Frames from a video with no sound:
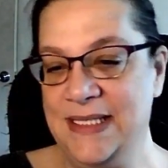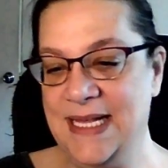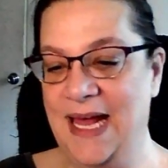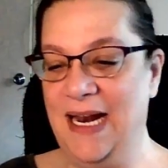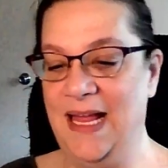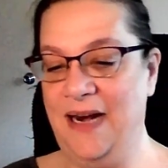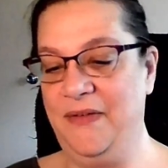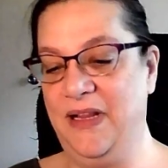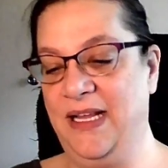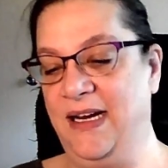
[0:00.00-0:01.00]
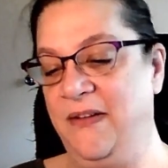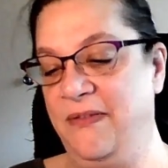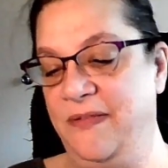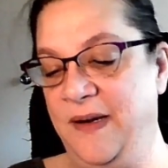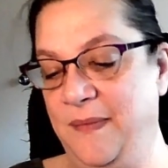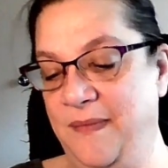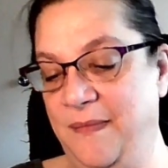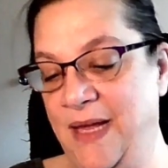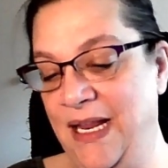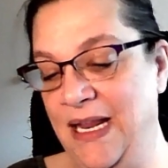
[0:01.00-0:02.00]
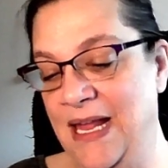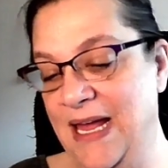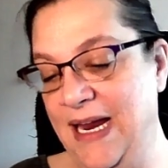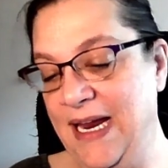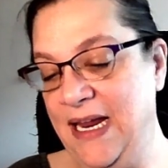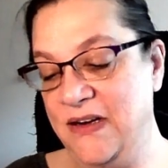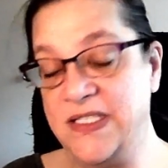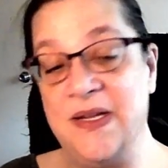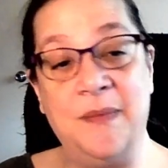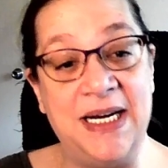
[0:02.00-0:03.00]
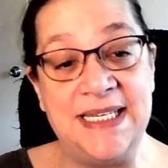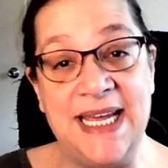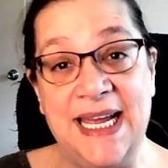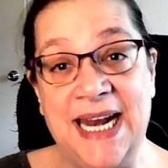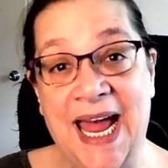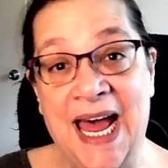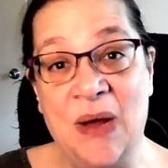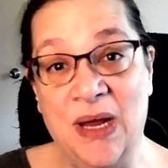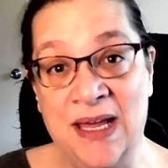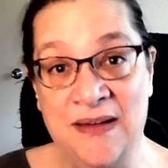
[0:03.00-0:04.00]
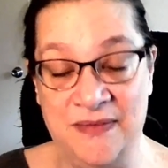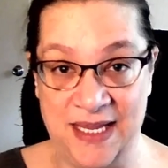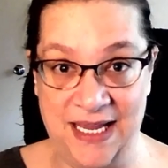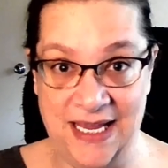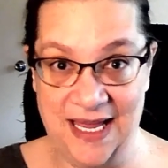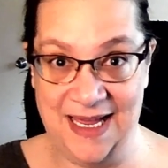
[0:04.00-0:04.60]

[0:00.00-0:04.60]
got a lot of glare from my light here, so I'm going to take it out of the